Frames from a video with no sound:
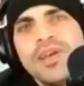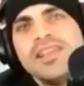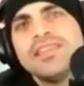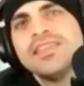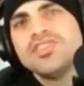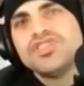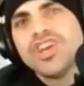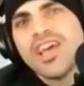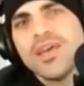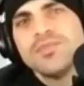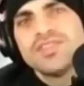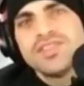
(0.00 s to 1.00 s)
You know,
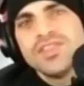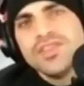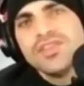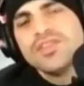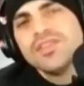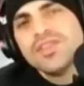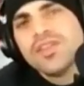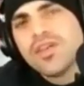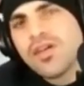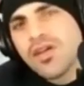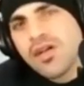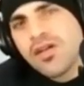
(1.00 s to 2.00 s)
I wrote and
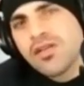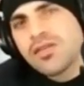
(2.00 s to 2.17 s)
directed and